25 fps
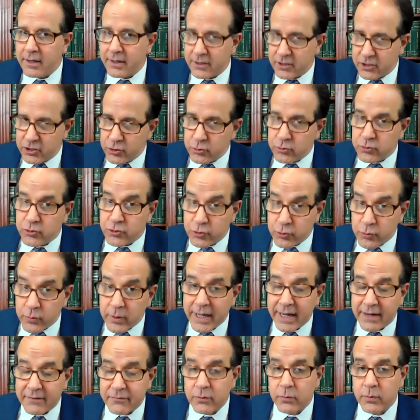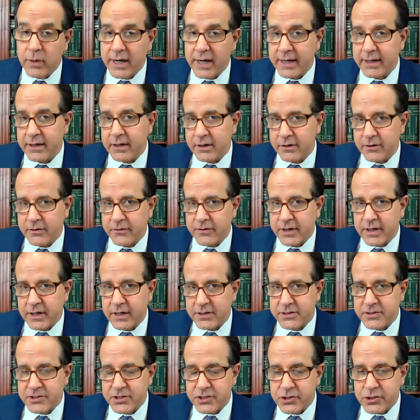you do have a right under the
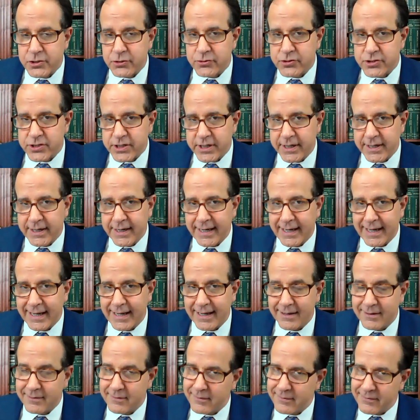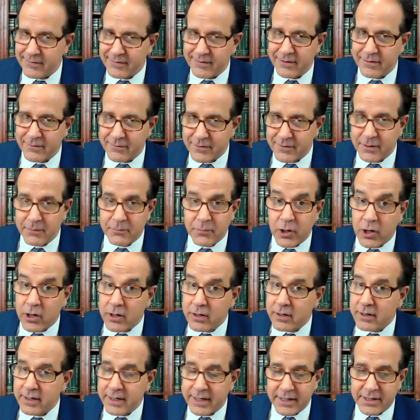Constitution, and the
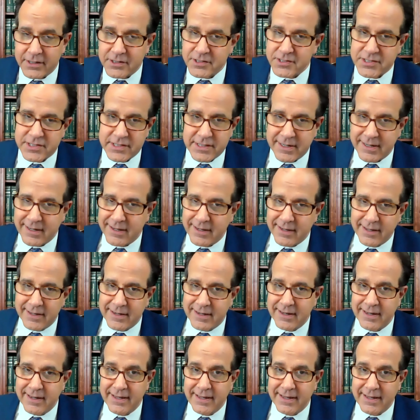bar is uh,